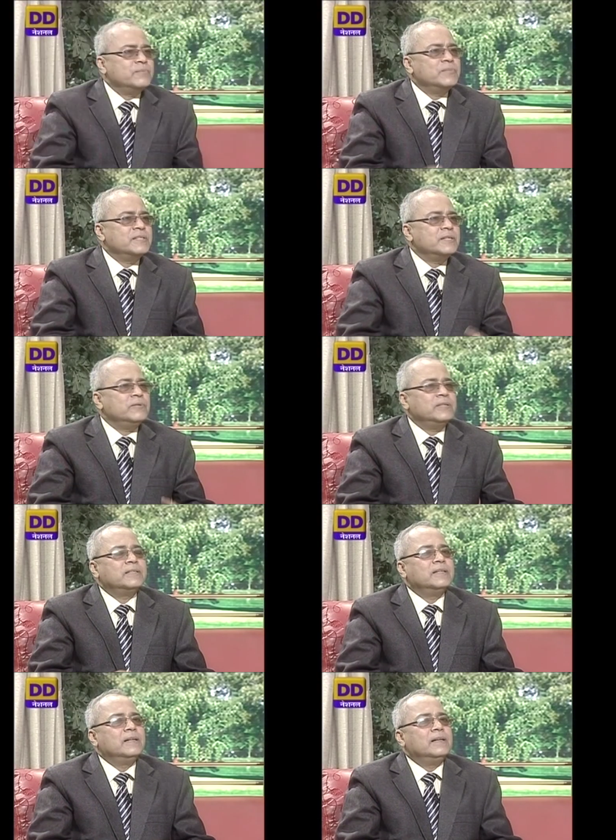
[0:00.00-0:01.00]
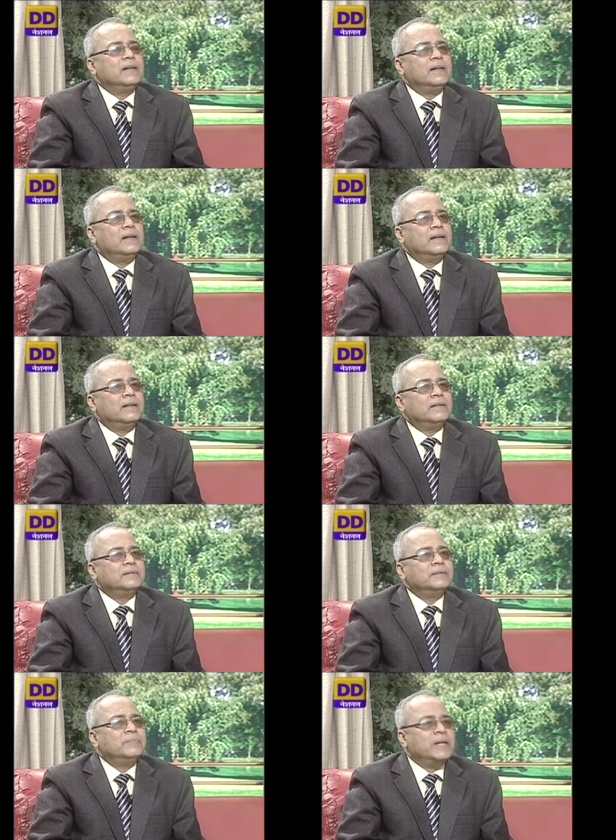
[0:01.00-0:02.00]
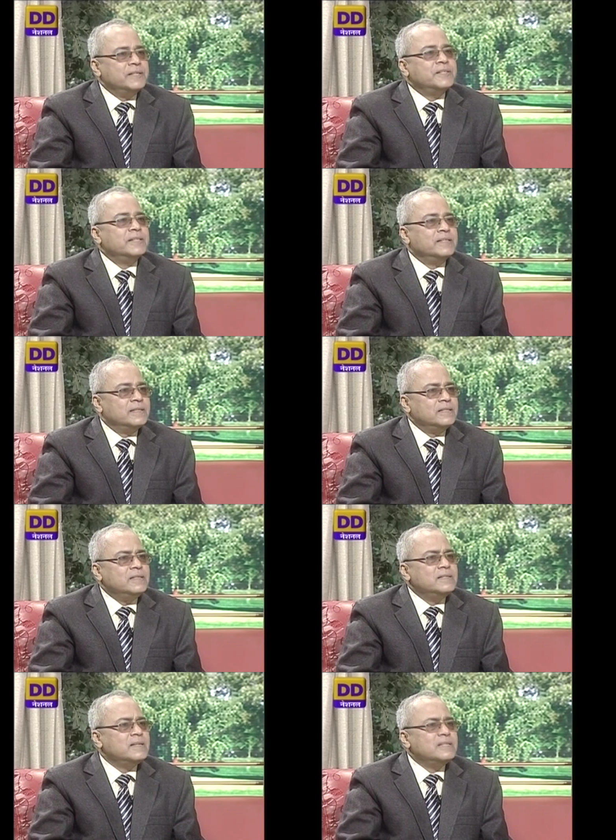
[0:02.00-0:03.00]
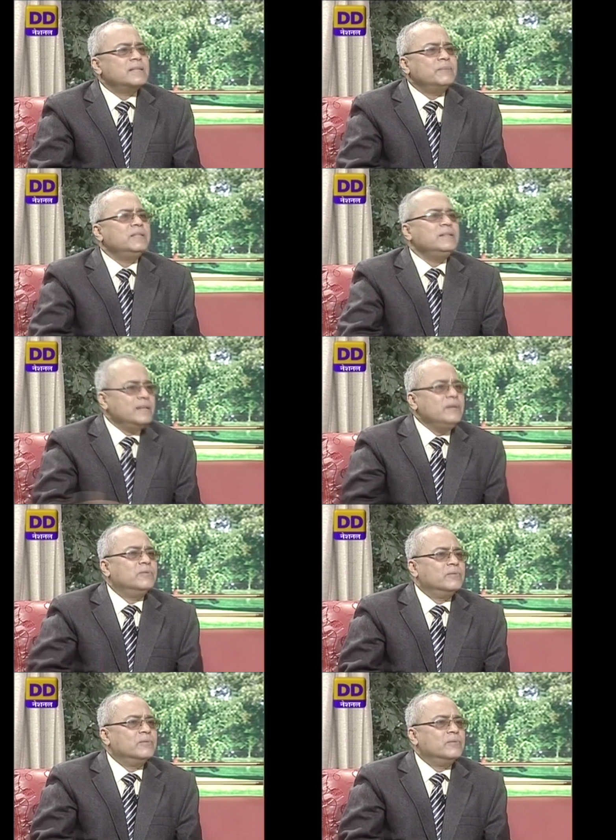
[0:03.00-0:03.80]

busy with the medicine, and it is something new,